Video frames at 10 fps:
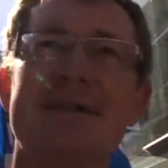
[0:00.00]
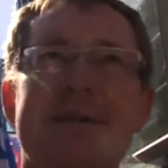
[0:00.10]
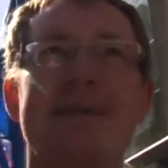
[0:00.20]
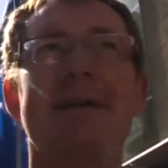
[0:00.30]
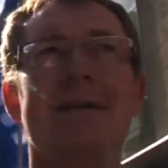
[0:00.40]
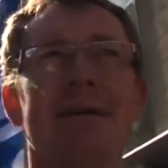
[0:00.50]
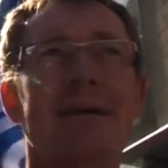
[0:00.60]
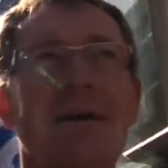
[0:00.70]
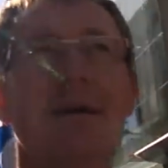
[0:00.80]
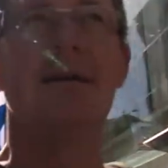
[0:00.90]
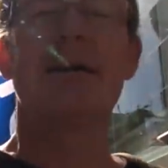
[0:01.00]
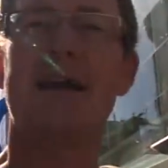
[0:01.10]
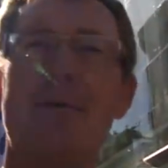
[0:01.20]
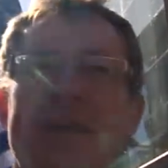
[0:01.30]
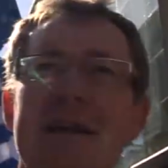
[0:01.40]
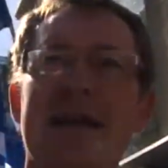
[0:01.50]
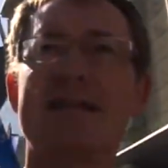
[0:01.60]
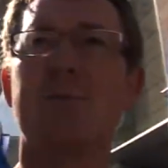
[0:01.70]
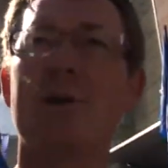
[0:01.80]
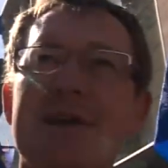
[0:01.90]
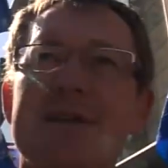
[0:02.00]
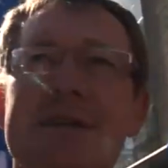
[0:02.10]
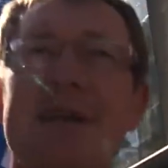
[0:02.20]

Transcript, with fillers: seeing coming against workers